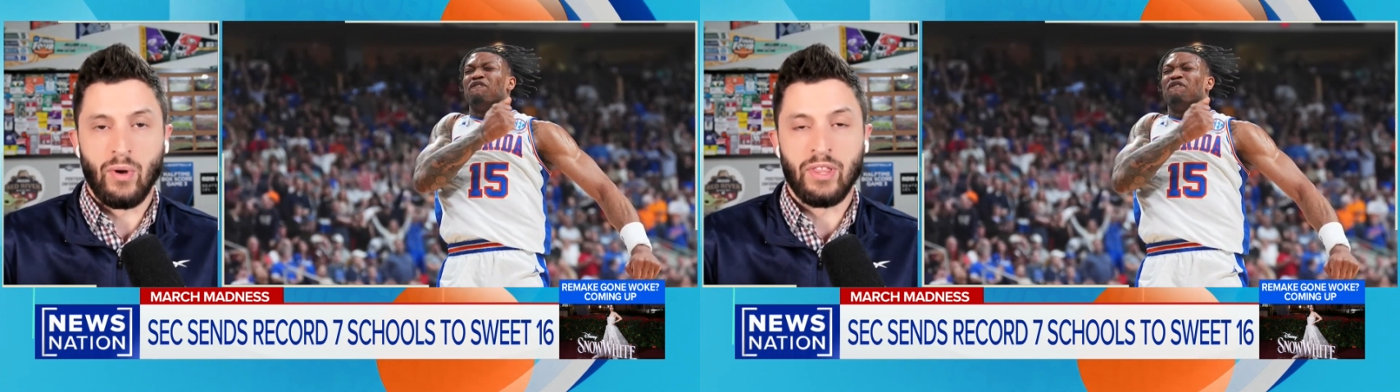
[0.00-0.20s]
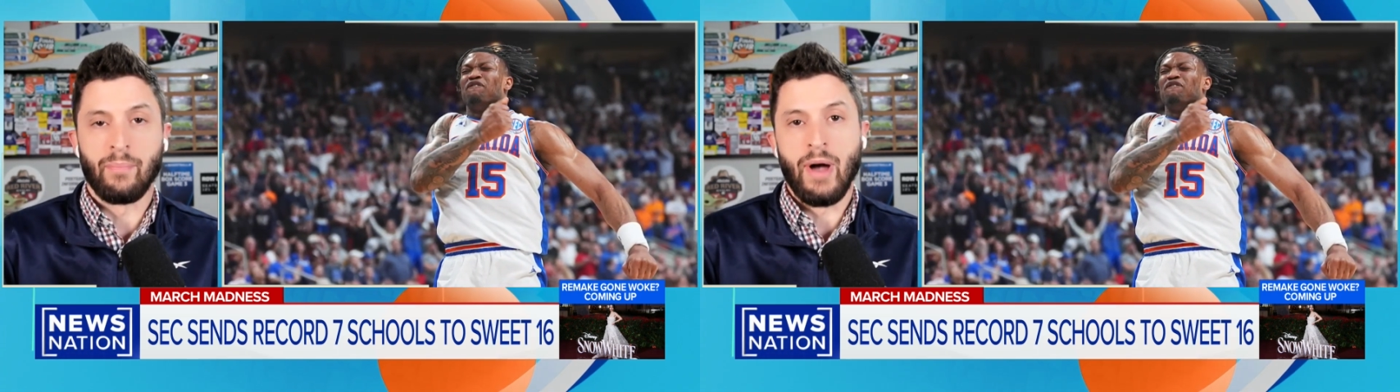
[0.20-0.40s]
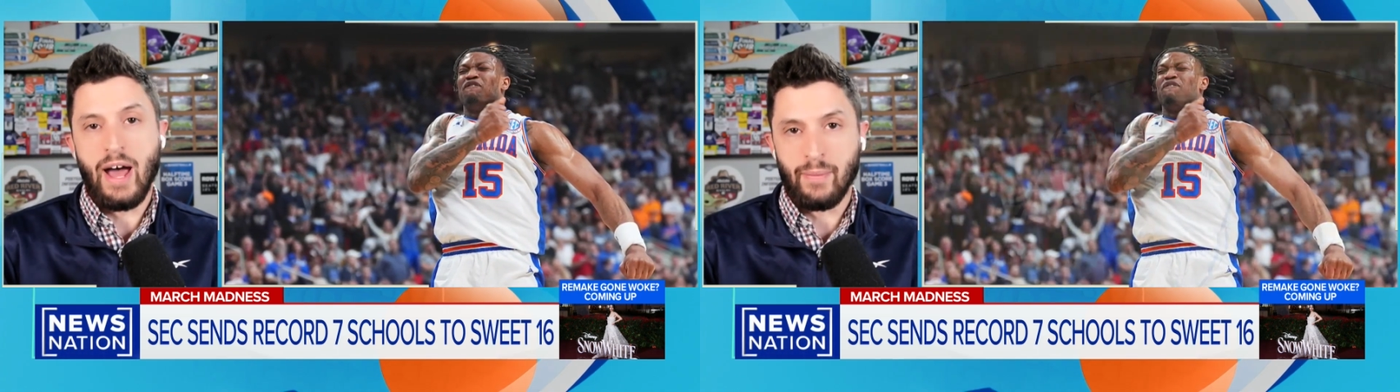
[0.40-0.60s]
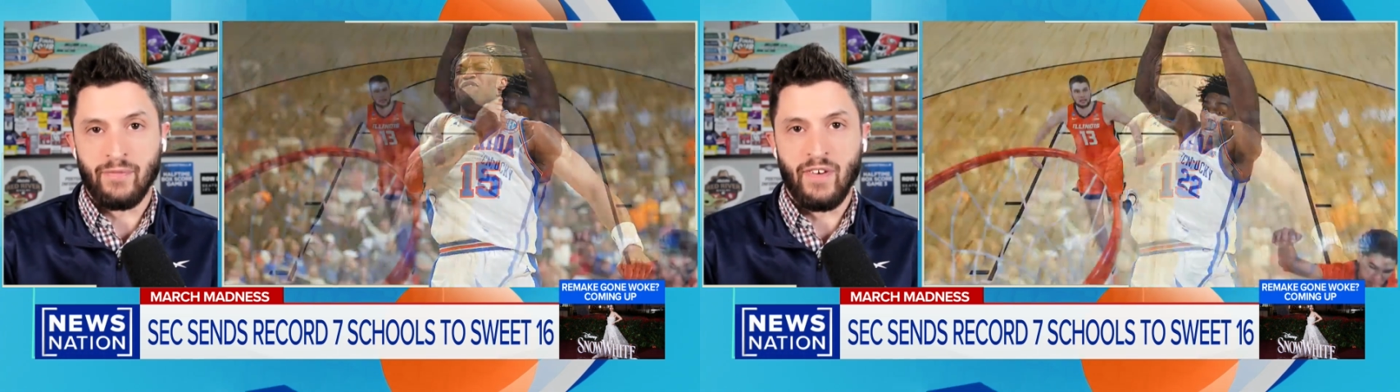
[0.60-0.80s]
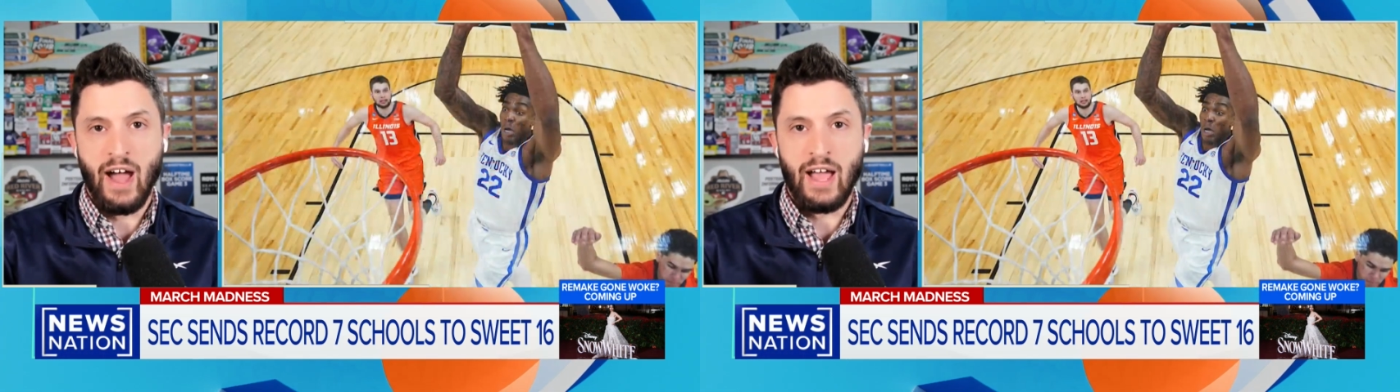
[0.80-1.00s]
while the bottom
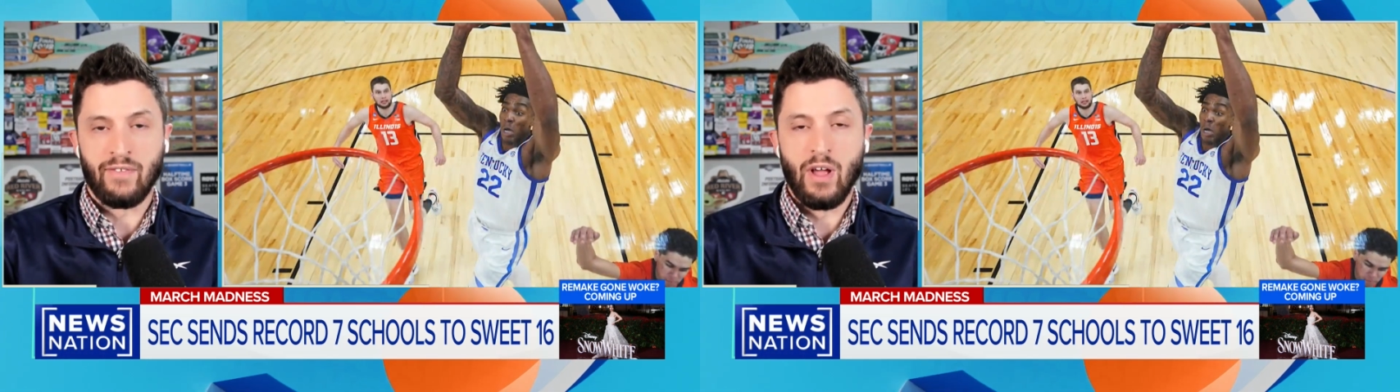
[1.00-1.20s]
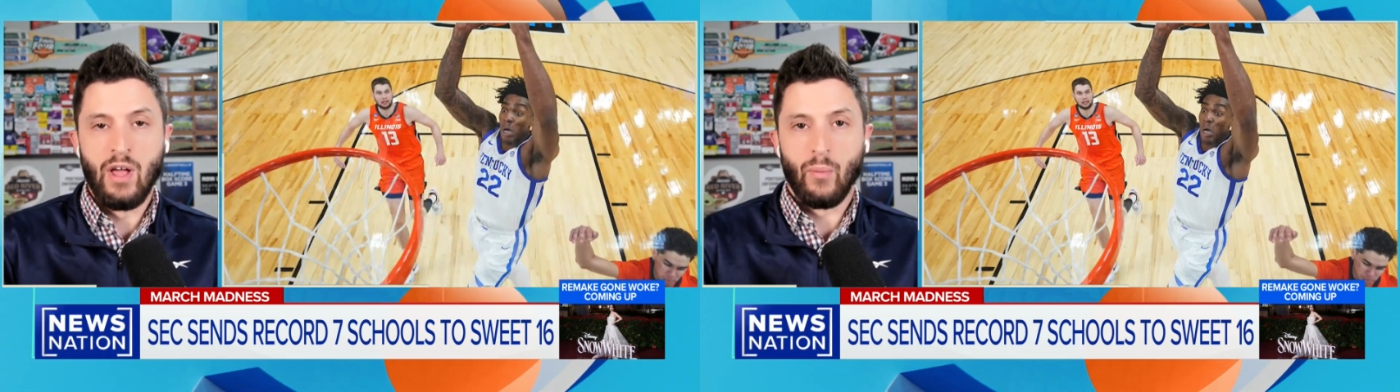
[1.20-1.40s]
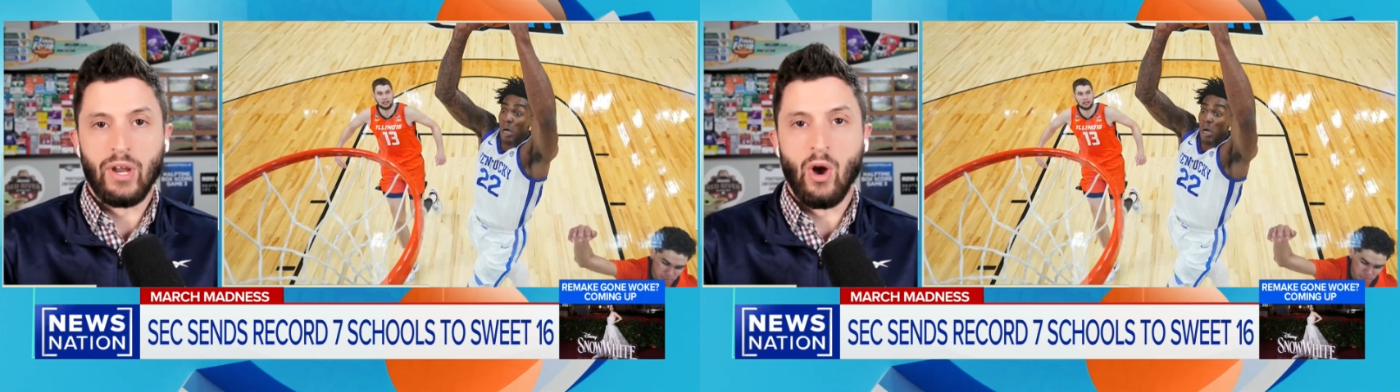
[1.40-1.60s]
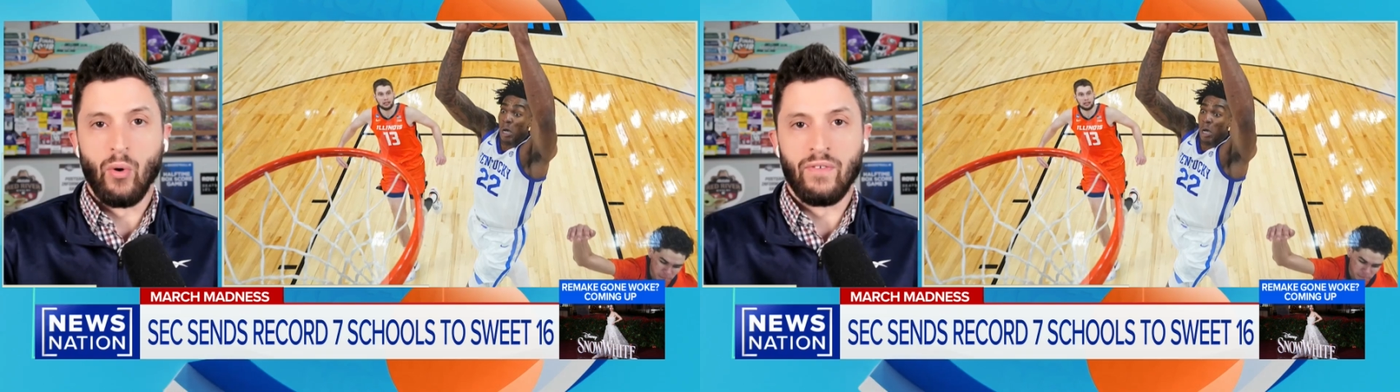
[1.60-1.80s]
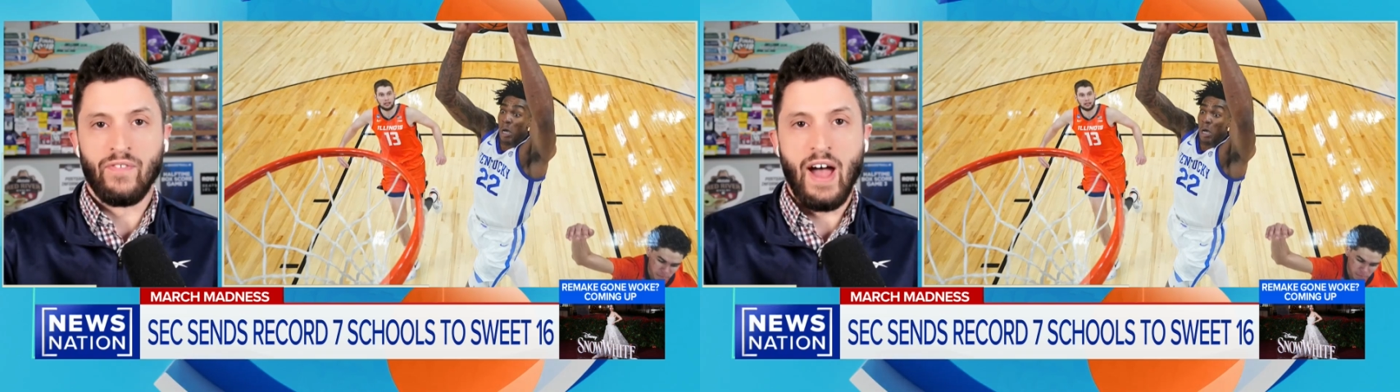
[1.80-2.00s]
5 went
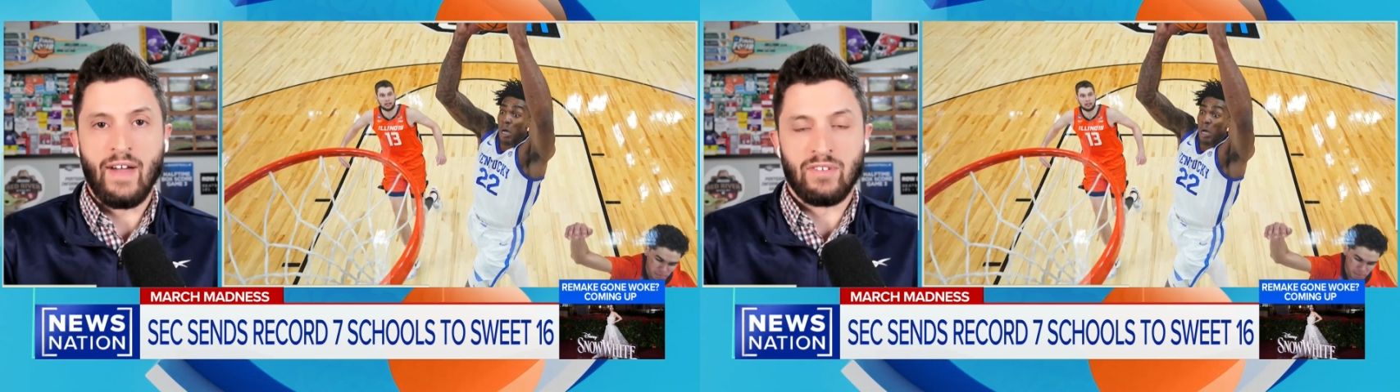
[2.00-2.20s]
0-5.